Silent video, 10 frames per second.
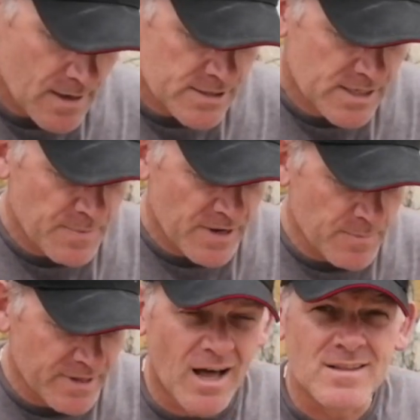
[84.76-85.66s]
Skipping can
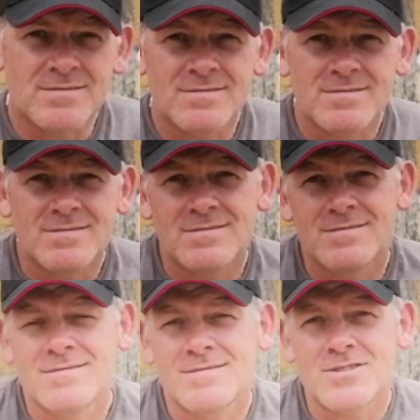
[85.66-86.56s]
be done
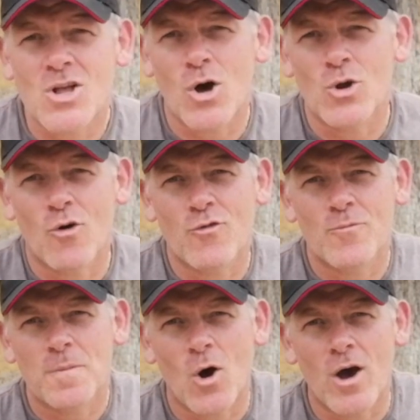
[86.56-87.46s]
starting off
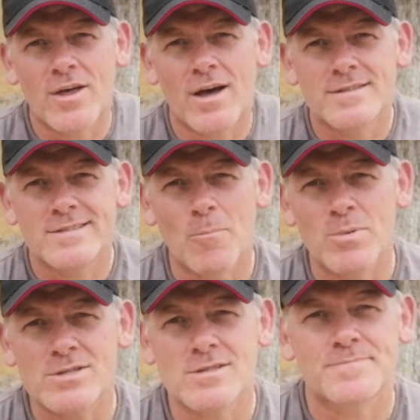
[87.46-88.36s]
either
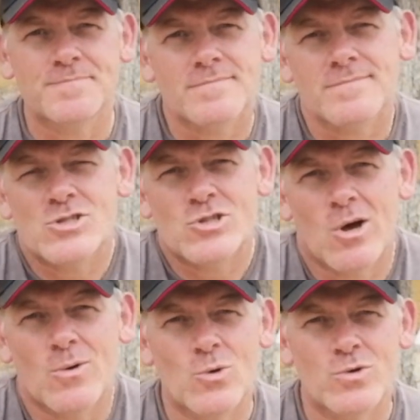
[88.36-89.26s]
numbers, so
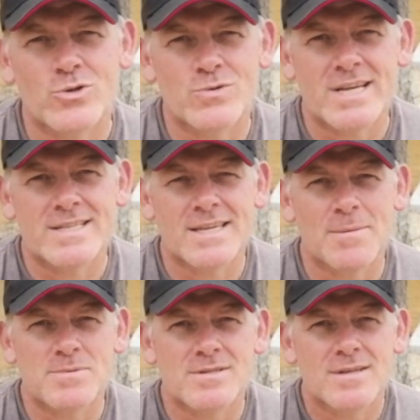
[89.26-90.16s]
you want to do 10
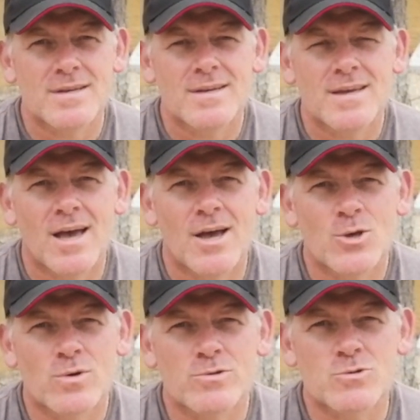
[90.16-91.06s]
skips,
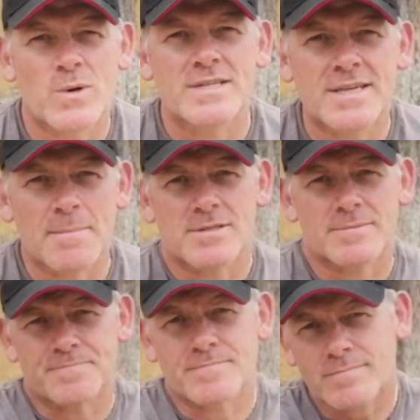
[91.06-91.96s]
you want to do 20
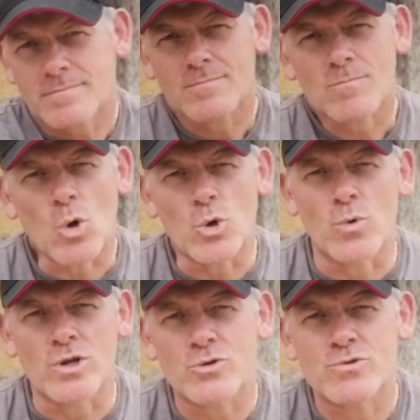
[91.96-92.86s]
skips, or you
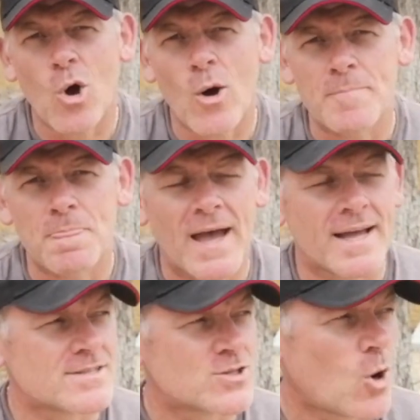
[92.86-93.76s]
want to do time,
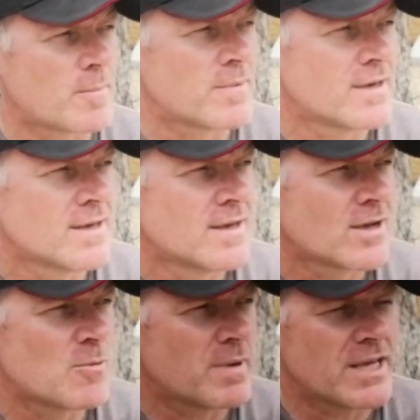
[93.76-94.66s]
and time
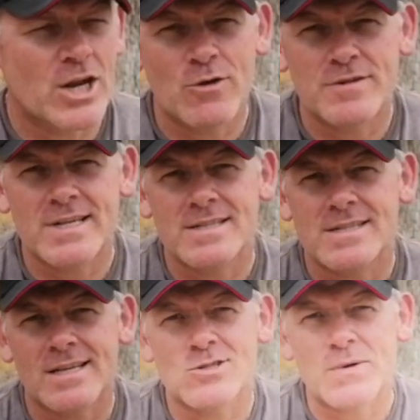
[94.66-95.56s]
can be, for 10
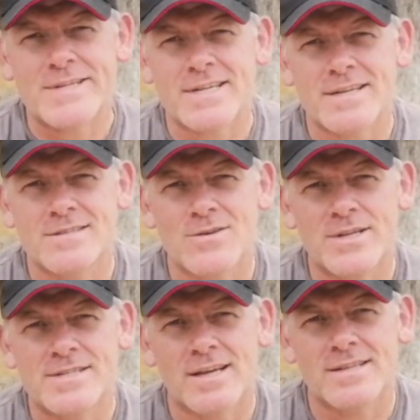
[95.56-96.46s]
seconds, 20 seconds, 30
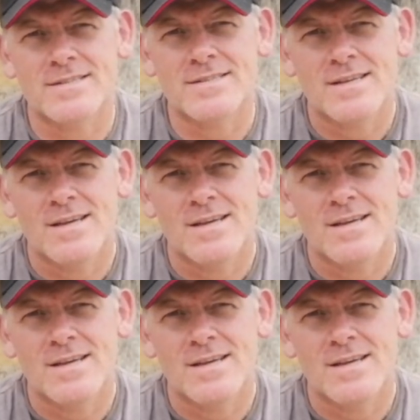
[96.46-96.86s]
seconds,